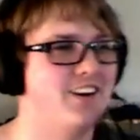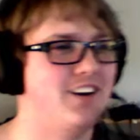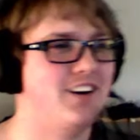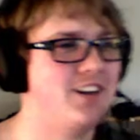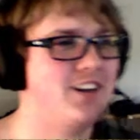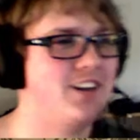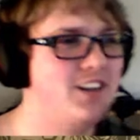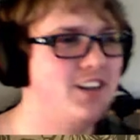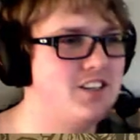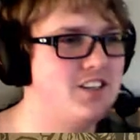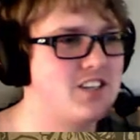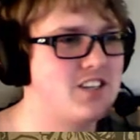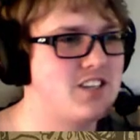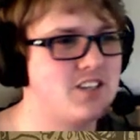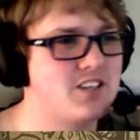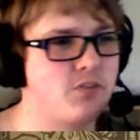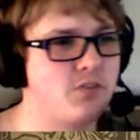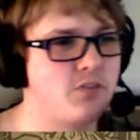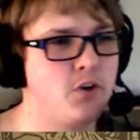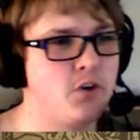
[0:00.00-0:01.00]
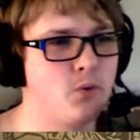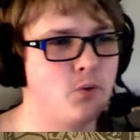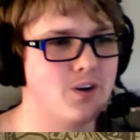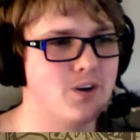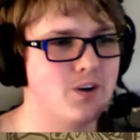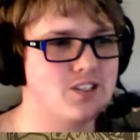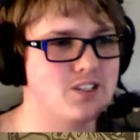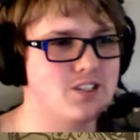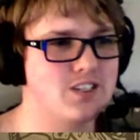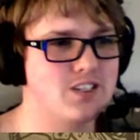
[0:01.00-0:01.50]
He says a few
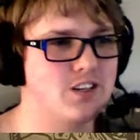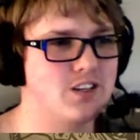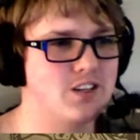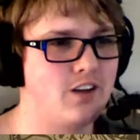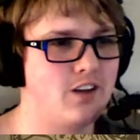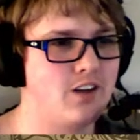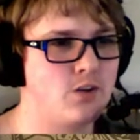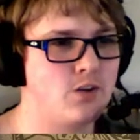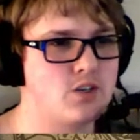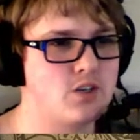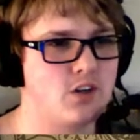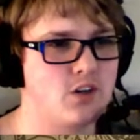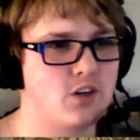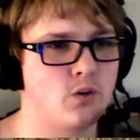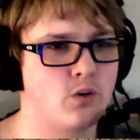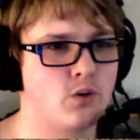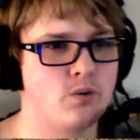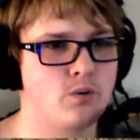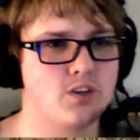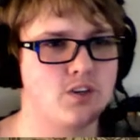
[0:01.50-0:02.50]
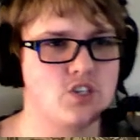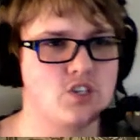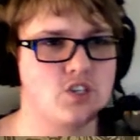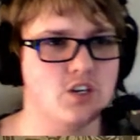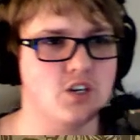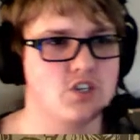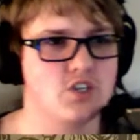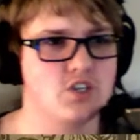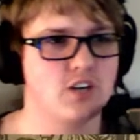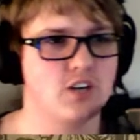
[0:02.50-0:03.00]
words in the language of the old religion
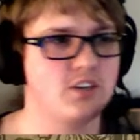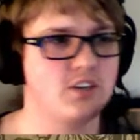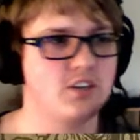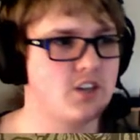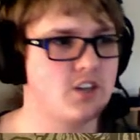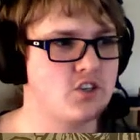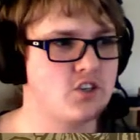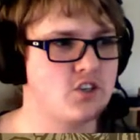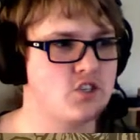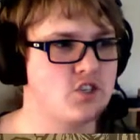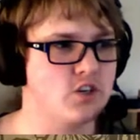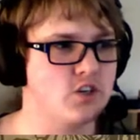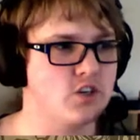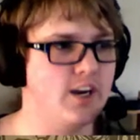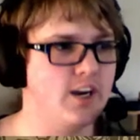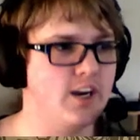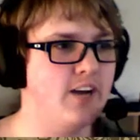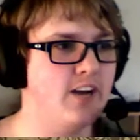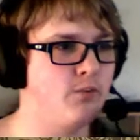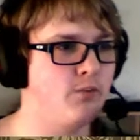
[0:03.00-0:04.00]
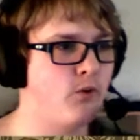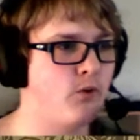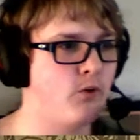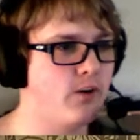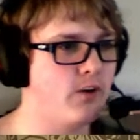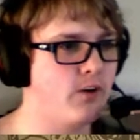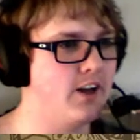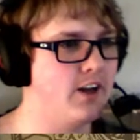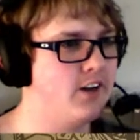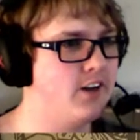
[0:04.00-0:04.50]
and gently touches your
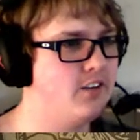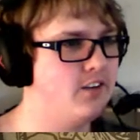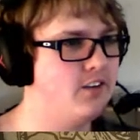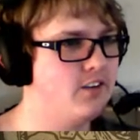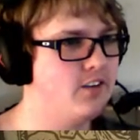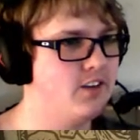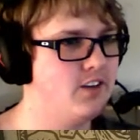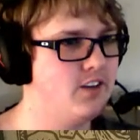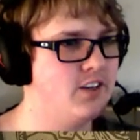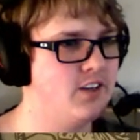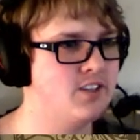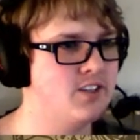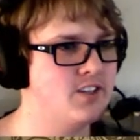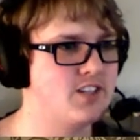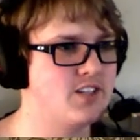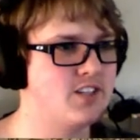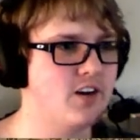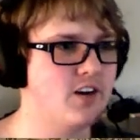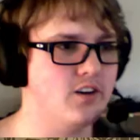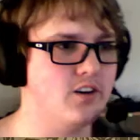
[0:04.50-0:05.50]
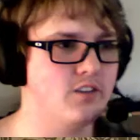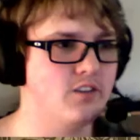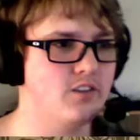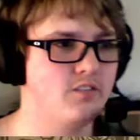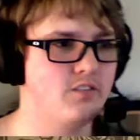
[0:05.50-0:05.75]
forehead. It is done.